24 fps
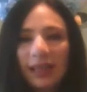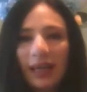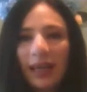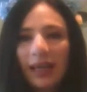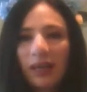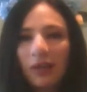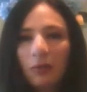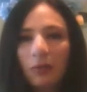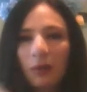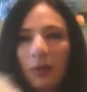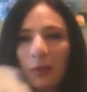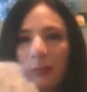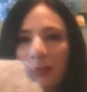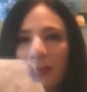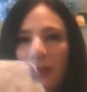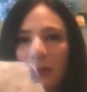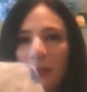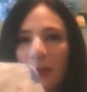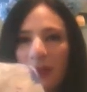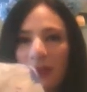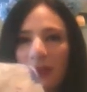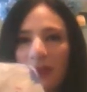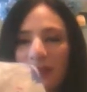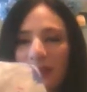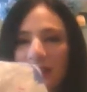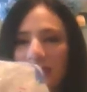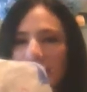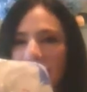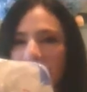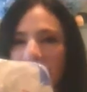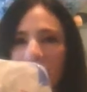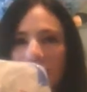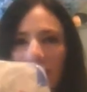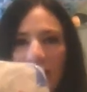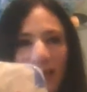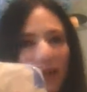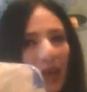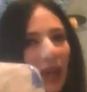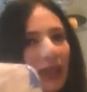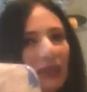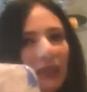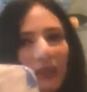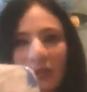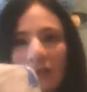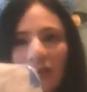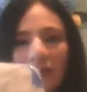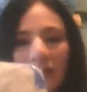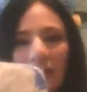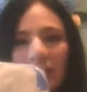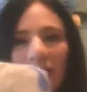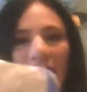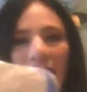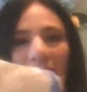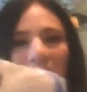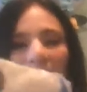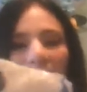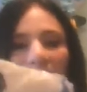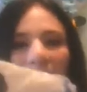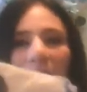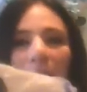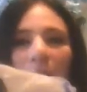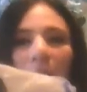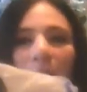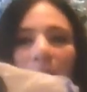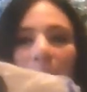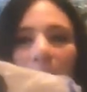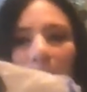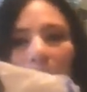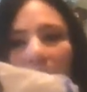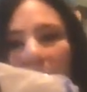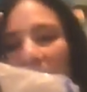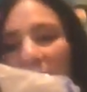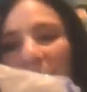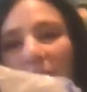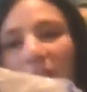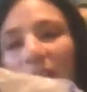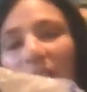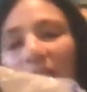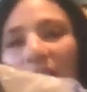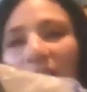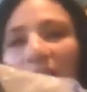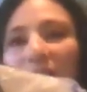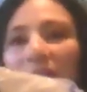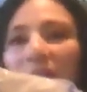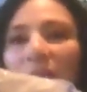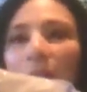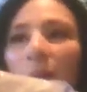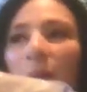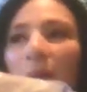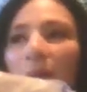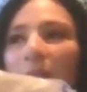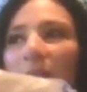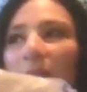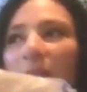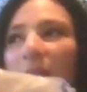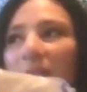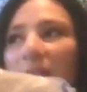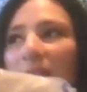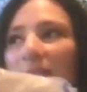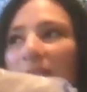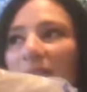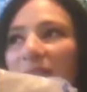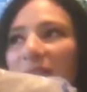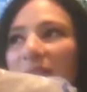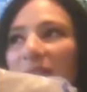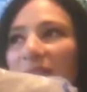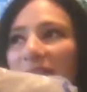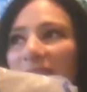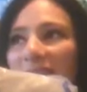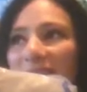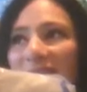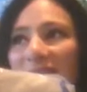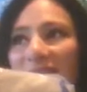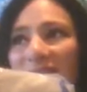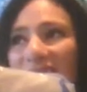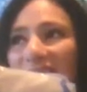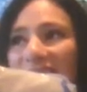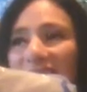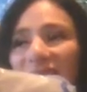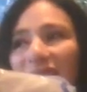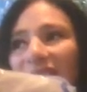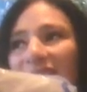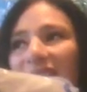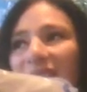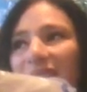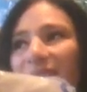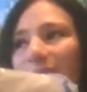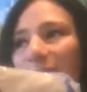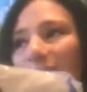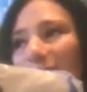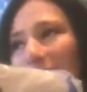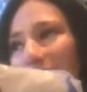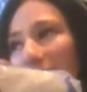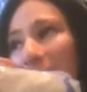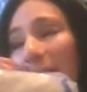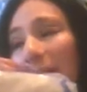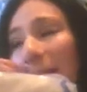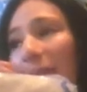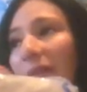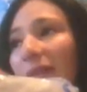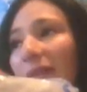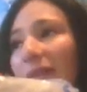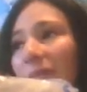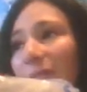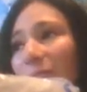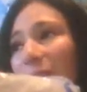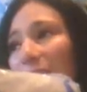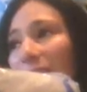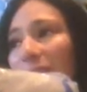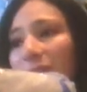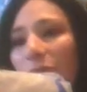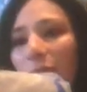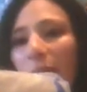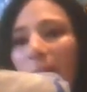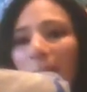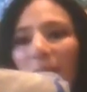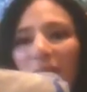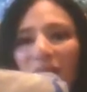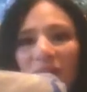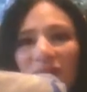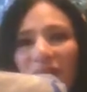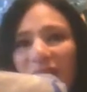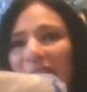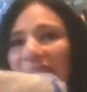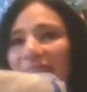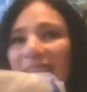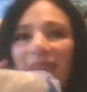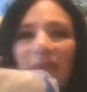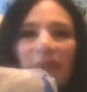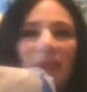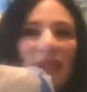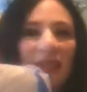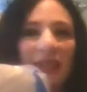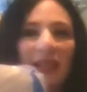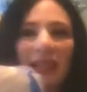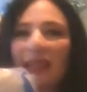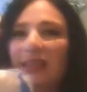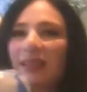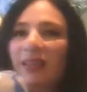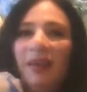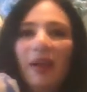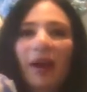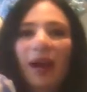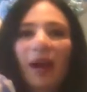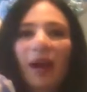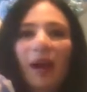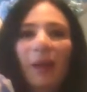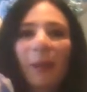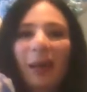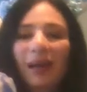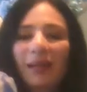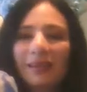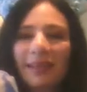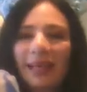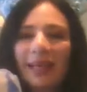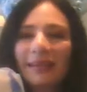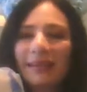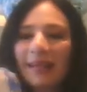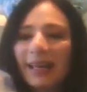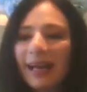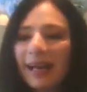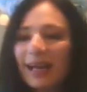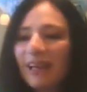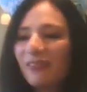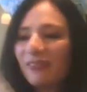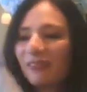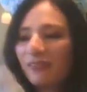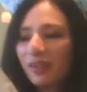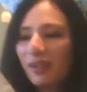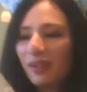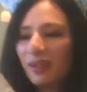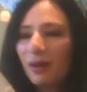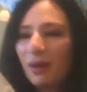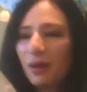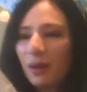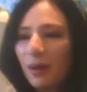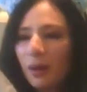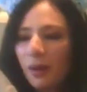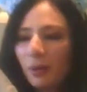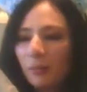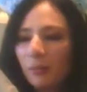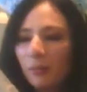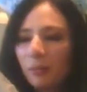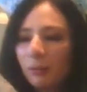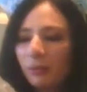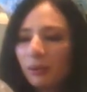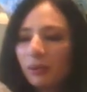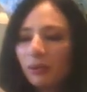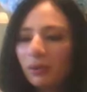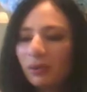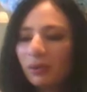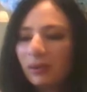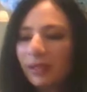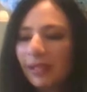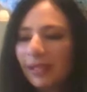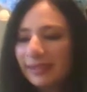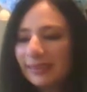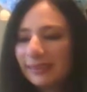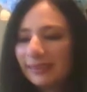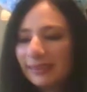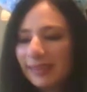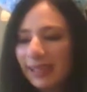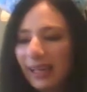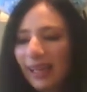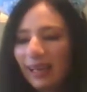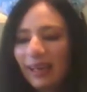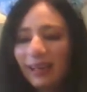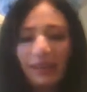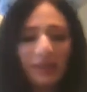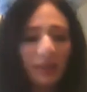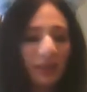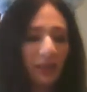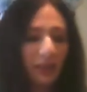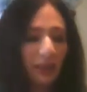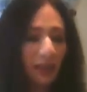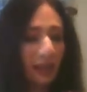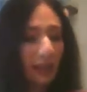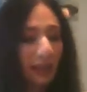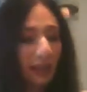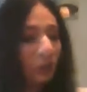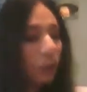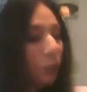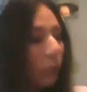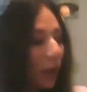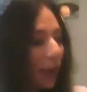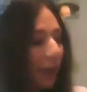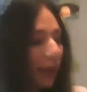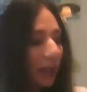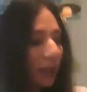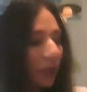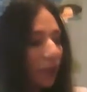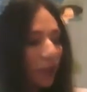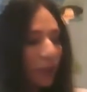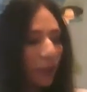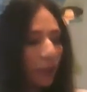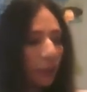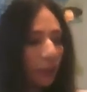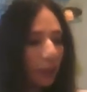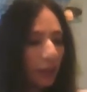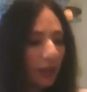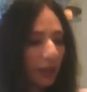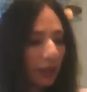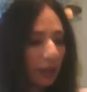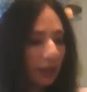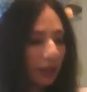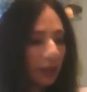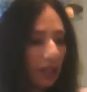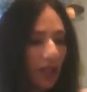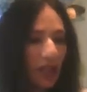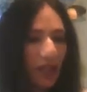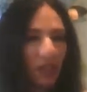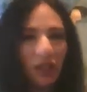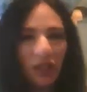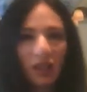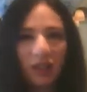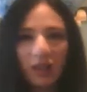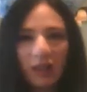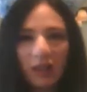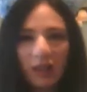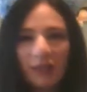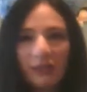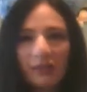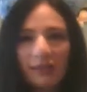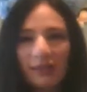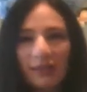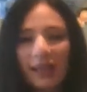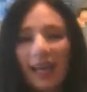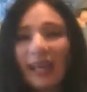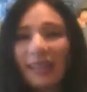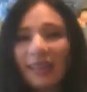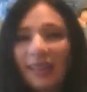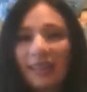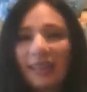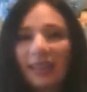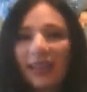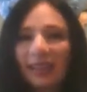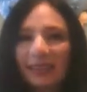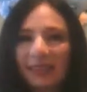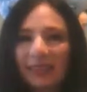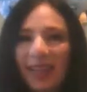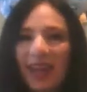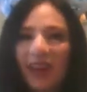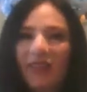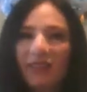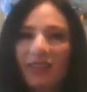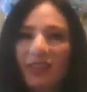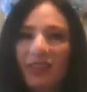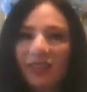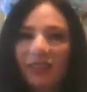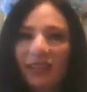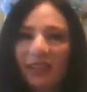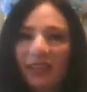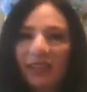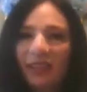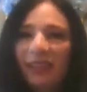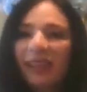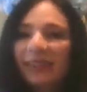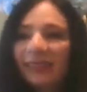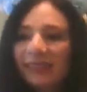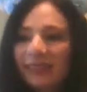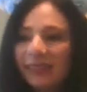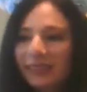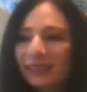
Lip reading: I don't want to be wet the entire day. I don't like being in wet clothes, even if I know I'm gonna dry pretty fast. I'm just like not about that life. Plus, while I could bring a change of clothes, I think that's heavier than this.